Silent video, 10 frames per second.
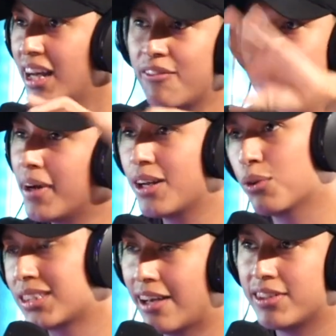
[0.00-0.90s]
Everybody
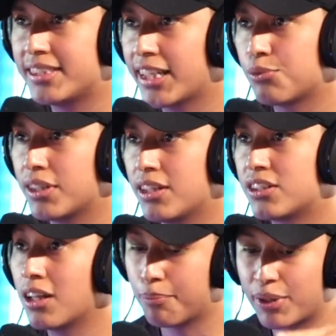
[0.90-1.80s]
was having sex within
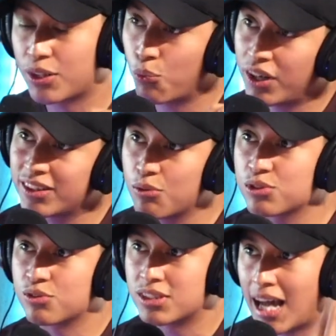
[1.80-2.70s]
each other, but the one that
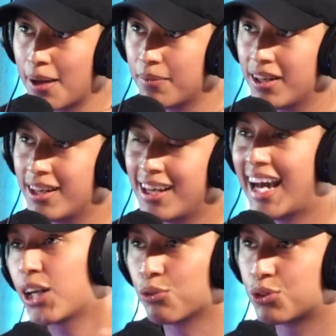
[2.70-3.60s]
was on top
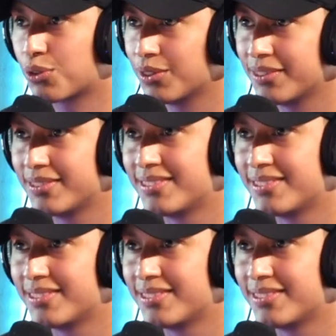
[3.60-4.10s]
had control.